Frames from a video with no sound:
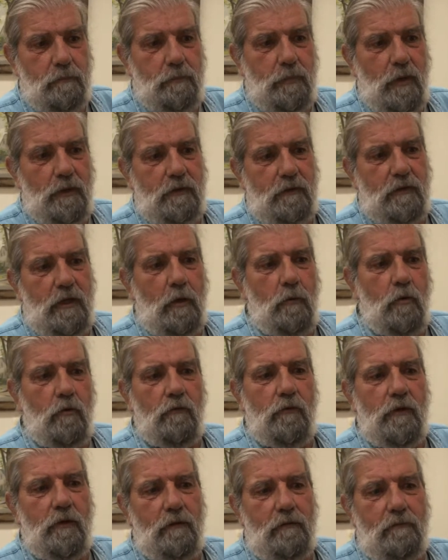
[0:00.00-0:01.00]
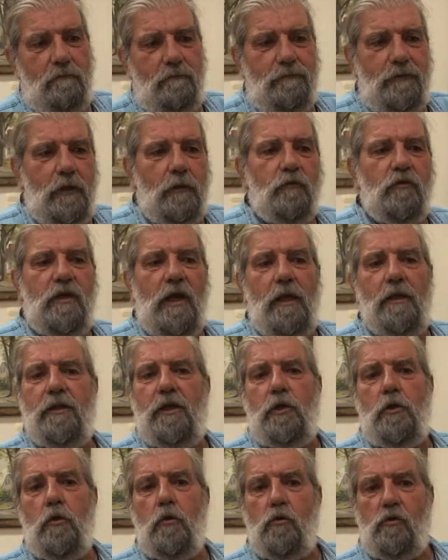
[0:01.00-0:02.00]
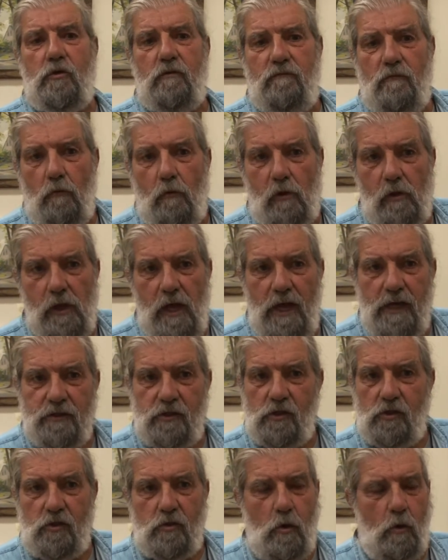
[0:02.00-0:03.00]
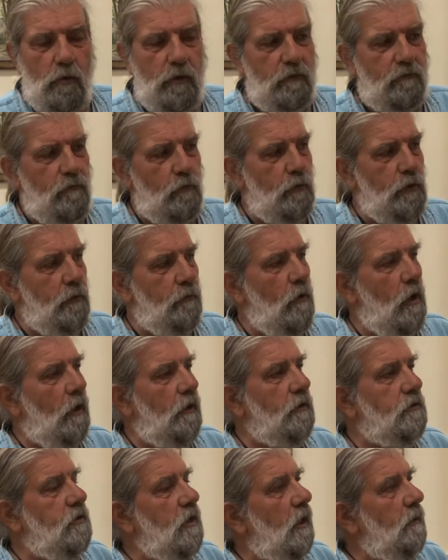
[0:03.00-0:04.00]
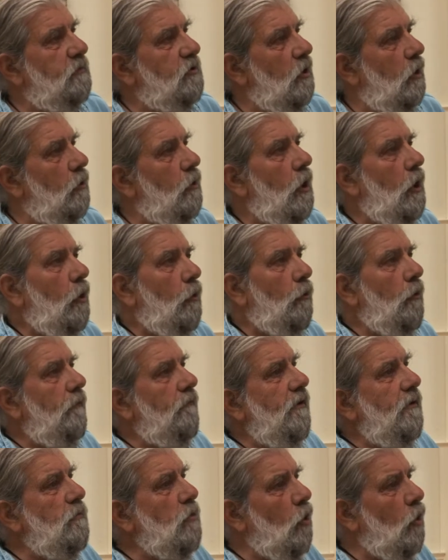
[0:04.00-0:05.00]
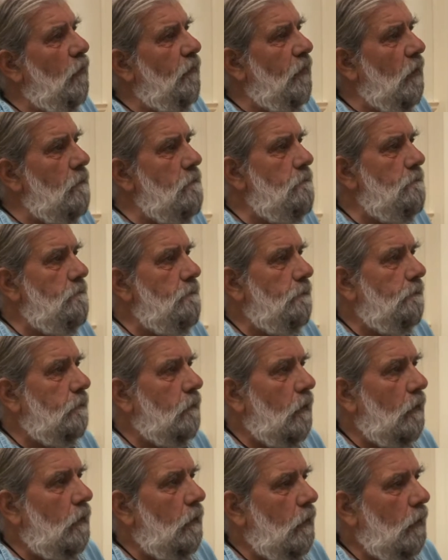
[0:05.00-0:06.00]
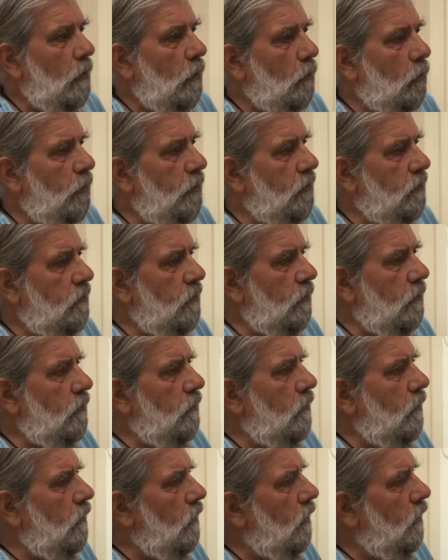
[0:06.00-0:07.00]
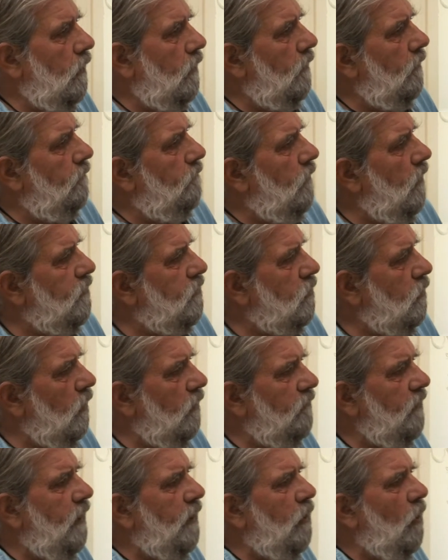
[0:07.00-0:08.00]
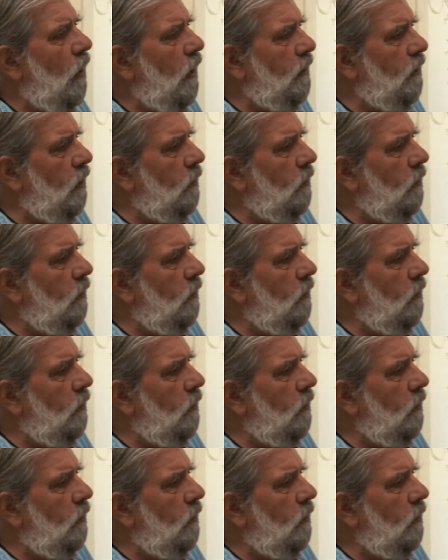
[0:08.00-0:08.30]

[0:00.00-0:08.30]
but they were in, you know, daily use through classes going through there all the time. So we removed them. We did a survey on